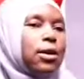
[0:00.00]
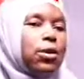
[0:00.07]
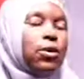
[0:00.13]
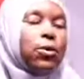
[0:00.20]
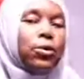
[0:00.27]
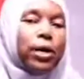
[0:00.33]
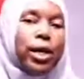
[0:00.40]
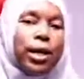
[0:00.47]

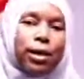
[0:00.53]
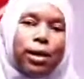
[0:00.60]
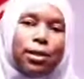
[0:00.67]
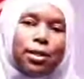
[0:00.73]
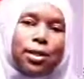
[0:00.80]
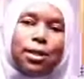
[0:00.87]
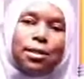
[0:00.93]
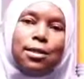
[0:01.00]
or
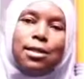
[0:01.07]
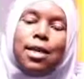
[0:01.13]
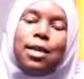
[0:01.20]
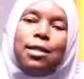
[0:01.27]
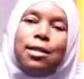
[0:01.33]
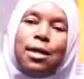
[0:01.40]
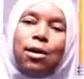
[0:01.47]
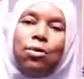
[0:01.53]
erasers,
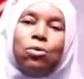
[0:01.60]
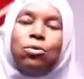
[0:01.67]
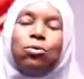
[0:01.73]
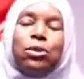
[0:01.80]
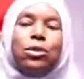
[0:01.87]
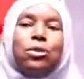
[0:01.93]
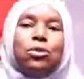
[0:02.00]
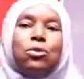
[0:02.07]
they are
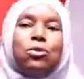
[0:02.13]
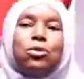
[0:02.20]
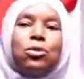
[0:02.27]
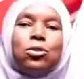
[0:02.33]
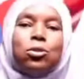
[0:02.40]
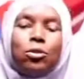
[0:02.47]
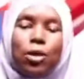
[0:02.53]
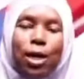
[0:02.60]
always
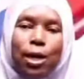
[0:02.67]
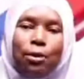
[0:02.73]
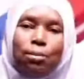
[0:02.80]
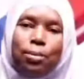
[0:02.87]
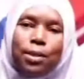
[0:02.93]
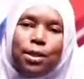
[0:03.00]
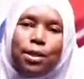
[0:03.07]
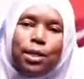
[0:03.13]
used to
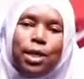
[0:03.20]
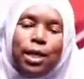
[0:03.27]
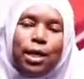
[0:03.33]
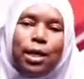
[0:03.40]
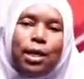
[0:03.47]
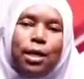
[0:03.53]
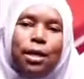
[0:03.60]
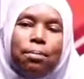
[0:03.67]
help us
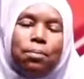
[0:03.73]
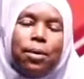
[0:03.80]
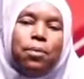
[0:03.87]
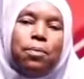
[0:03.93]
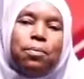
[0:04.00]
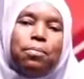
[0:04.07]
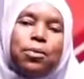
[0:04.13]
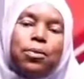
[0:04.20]
keep
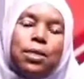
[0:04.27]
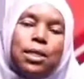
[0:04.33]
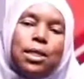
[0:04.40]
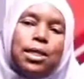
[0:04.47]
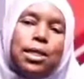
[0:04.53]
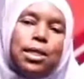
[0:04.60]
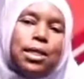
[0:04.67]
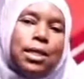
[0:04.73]
our books
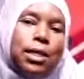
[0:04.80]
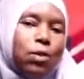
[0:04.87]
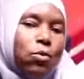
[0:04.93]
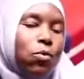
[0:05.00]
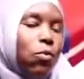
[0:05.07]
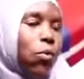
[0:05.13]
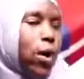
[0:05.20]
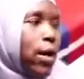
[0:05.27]
neat
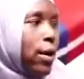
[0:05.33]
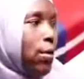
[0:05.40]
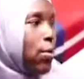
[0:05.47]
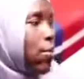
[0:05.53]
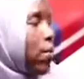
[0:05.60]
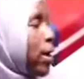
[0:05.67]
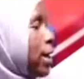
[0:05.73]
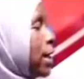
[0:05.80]
while
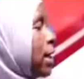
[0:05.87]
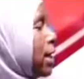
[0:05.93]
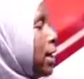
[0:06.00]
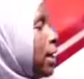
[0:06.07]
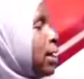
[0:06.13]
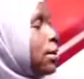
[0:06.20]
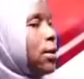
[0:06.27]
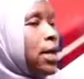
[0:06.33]

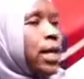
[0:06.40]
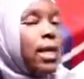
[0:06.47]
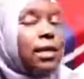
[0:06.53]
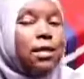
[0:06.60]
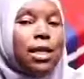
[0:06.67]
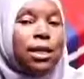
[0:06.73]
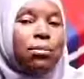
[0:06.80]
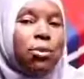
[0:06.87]
working. And
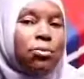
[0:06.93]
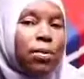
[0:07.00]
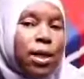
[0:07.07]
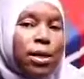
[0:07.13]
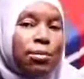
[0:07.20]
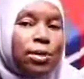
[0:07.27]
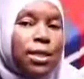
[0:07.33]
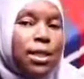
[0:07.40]
anytime you
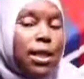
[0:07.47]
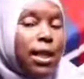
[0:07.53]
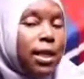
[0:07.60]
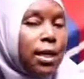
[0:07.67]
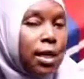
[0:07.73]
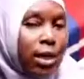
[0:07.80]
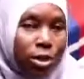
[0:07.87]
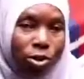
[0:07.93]
make a
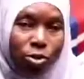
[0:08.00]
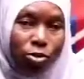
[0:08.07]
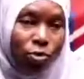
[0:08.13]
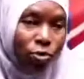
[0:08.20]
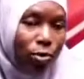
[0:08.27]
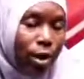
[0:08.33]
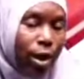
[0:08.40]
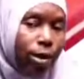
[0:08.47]
mistake,
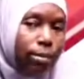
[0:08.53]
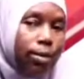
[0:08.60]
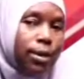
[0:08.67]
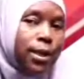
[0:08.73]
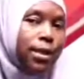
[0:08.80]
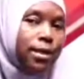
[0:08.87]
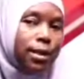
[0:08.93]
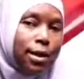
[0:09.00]
you rub
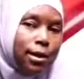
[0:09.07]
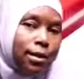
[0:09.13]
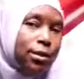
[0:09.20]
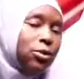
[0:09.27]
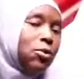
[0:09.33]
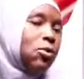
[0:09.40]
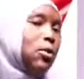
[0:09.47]
and then you